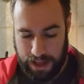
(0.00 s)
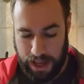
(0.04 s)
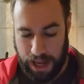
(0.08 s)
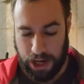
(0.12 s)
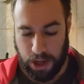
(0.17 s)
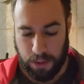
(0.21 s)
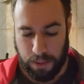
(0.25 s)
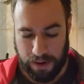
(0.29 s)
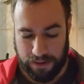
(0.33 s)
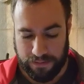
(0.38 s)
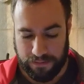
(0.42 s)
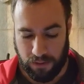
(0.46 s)
I
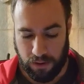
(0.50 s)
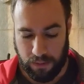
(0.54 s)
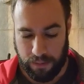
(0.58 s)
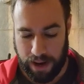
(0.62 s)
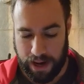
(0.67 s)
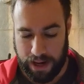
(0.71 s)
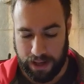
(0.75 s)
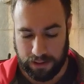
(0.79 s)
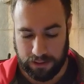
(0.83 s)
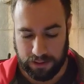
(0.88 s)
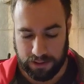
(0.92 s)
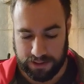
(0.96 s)
know my
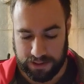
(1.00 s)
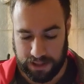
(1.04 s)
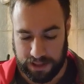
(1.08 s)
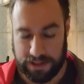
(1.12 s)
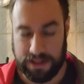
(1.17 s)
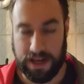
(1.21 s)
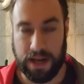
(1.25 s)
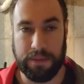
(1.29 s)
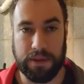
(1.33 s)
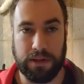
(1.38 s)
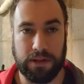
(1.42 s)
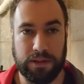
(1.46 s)
formatting looks
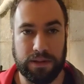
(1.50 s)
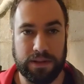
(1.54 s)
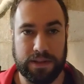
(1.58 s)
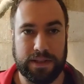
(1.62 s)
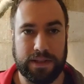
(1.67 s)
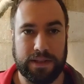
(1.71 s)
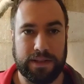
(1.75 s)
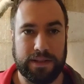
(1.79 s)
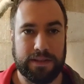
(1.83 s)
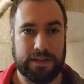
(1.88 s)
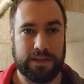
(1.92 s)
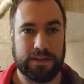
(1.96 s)
like Jamie
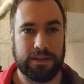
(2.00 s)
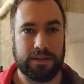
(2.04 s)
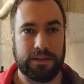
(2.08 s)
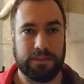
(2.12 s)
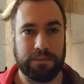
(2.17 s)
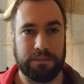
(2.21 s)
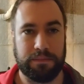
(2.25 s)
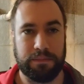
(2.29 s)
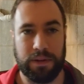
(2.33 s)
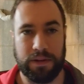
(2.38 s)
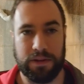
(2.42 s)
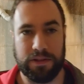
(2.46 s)
Lewis's,
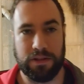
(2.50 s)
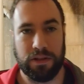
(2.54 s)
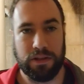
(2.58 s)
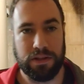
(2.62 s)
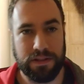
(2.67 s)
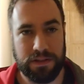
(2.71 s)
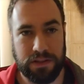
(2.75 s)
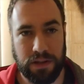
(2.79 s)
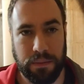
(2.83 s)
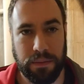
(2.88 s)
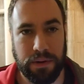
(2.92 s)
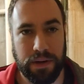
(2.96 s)
but there's
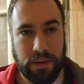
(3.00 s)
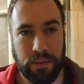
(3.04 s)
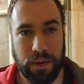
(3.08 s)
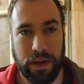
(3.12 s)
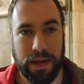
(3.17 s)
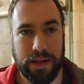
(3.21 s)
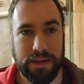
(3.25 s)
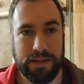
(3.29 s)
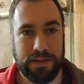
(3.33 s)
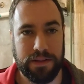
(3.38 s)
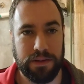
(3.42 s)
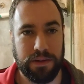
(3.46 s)
only so many
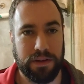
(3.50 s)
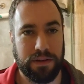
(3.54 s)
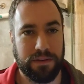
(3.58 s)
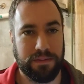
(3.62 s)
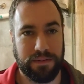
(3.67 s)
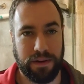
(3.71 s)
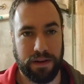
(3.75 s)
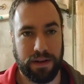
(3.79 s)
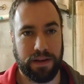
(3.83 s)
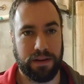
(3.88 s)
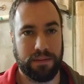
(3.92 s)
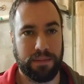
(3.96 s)
ways you
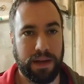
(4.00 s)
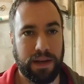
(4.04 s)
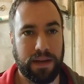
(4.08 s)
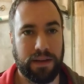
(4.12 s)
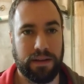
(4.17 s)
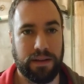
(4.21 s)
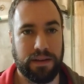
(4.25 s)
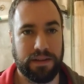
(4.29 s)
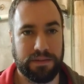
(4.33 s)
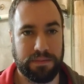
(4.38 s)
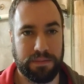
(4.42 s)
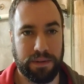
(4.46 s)
can fucking
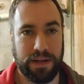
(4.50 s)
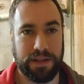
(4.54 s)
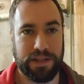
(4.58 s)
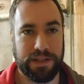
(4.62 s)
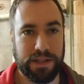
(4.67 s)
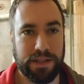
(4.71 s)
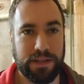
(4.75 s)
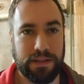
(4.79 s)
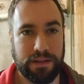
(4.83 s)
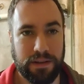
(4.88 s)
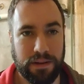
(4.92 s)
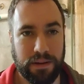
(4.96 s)
make a
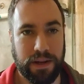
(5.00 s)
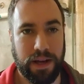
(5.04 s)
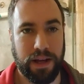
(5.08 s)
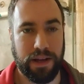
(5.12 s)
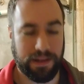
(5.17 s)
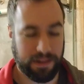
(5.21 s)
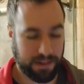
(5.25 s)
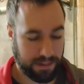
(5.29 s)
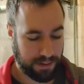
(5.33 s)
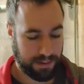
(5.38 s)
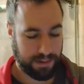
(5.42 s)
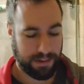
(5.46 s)
spreadsheet,
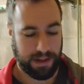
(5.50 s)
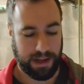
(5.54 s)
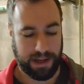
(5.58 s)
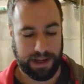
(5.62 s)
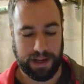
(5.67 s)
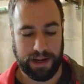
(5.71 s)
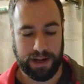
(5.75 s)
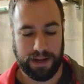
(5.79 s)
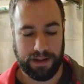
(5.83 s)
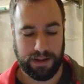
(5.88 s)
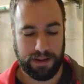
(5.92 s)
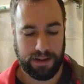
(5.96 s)
okay? I
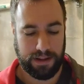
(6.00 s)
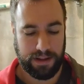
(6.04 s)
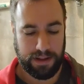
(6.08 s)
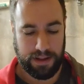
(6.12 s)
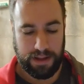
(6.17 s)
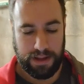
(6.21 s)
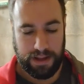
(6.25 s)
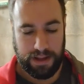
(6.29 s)
get it.